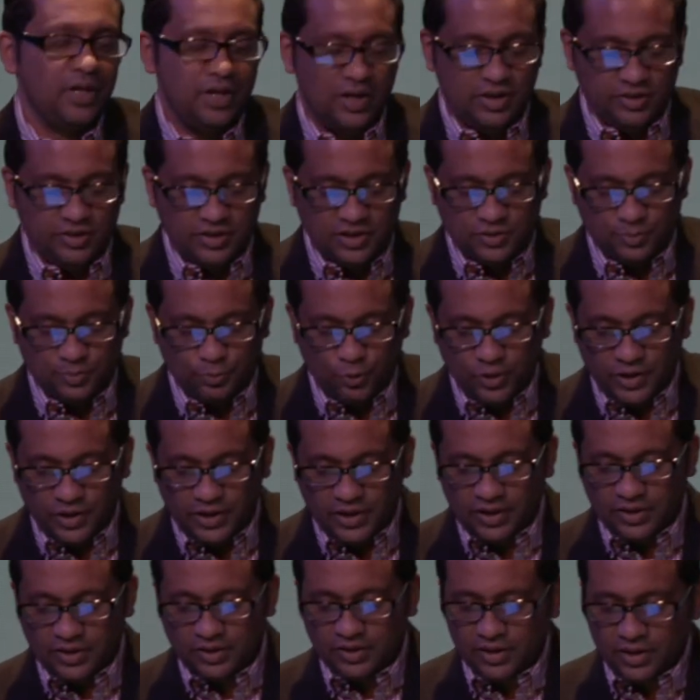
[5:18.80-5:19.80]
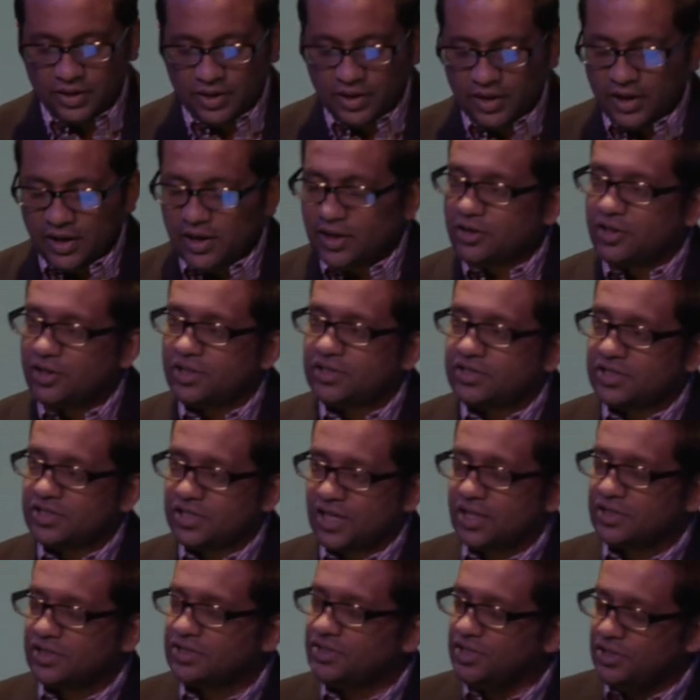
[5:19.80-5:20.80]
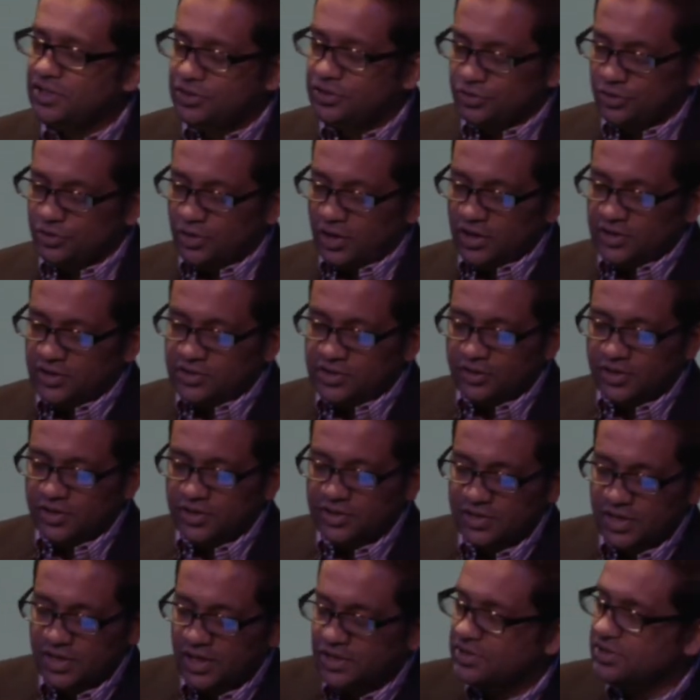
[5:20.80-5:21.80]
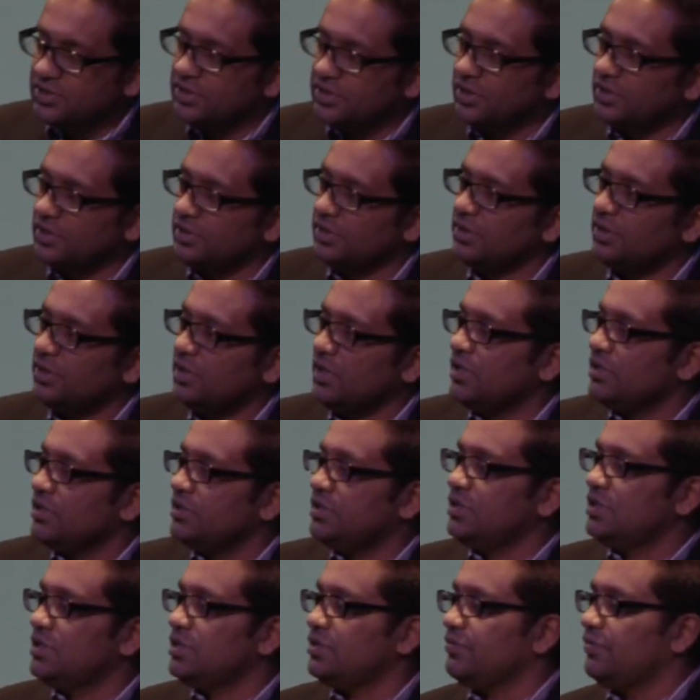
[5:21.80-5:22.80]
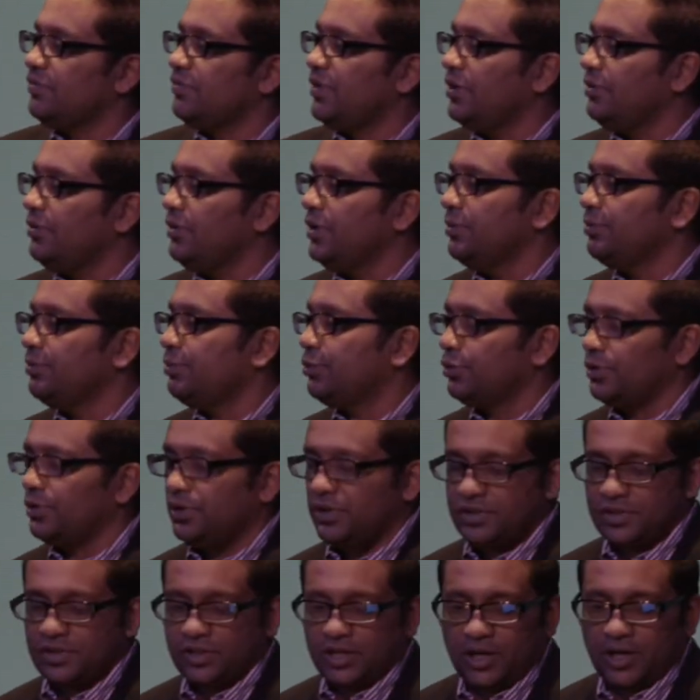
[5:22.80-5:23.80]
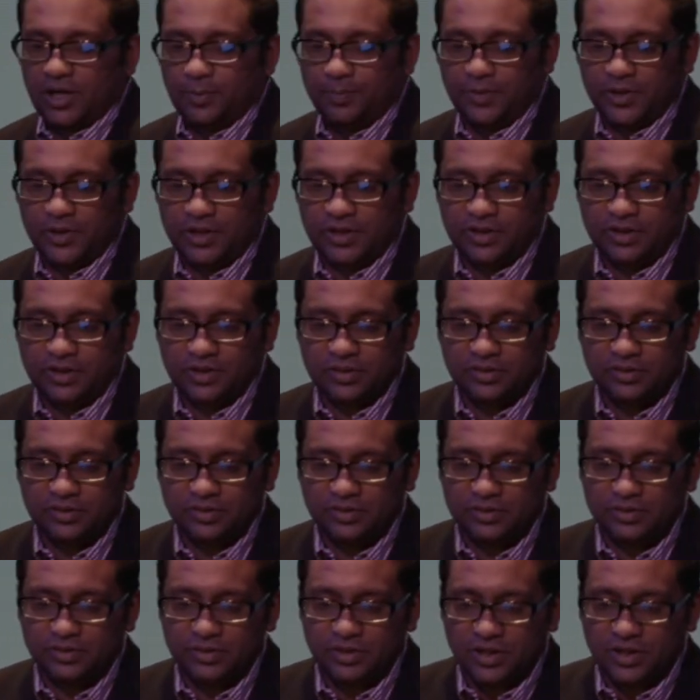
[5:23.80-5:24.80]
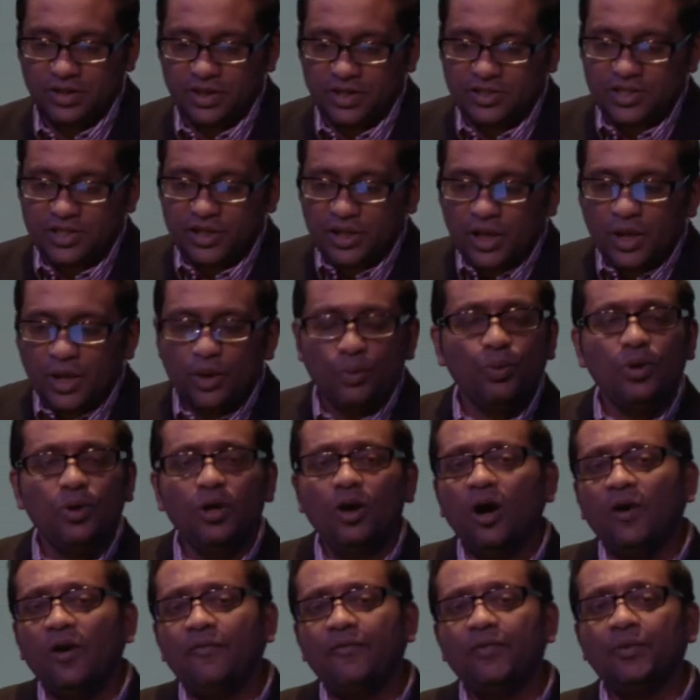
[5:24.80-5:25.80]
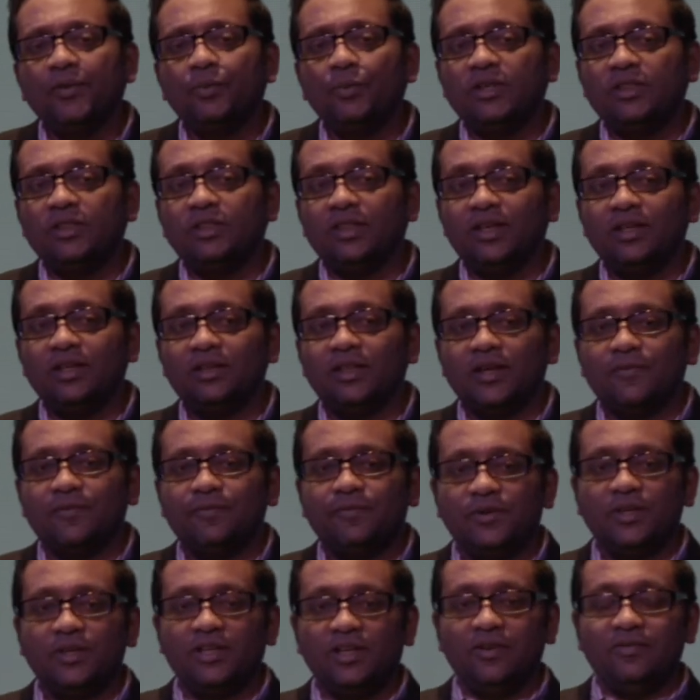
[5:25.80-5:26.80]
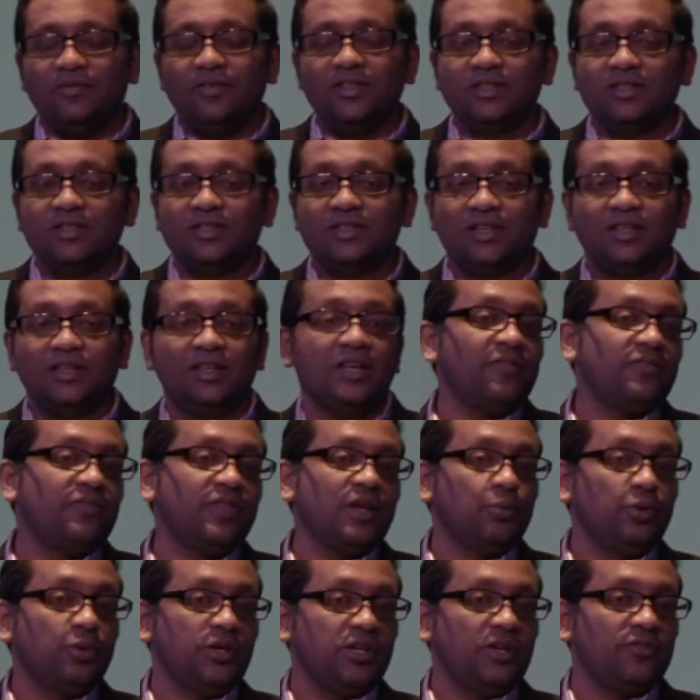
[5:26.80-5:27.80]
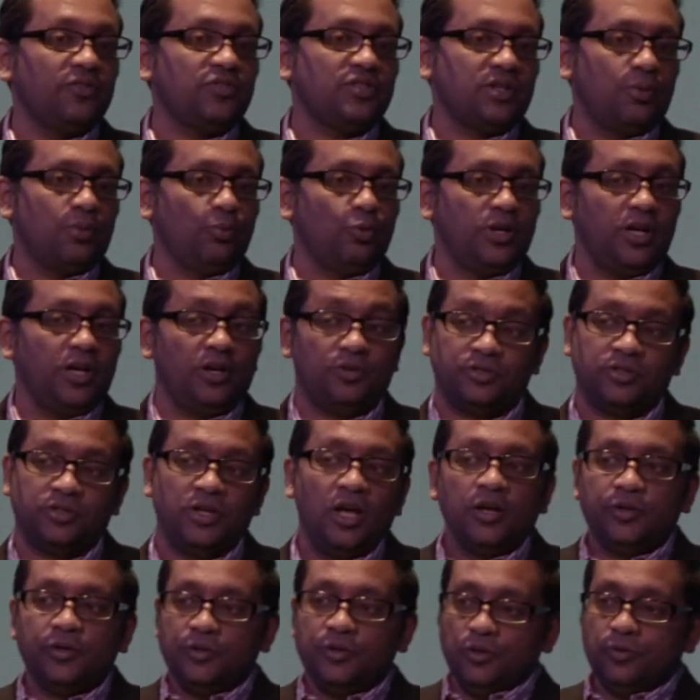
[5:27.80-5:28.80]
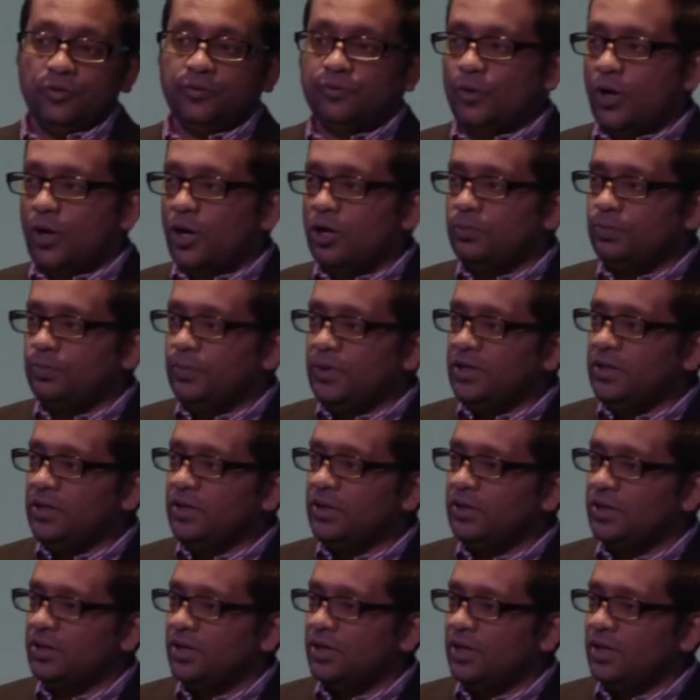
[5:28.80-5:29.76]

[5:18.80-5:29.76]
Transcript: And this morning, in our text, he draws our attention to this very important topic. See, we often we think that forgiveness is a gift that we give someone else. You wronged me,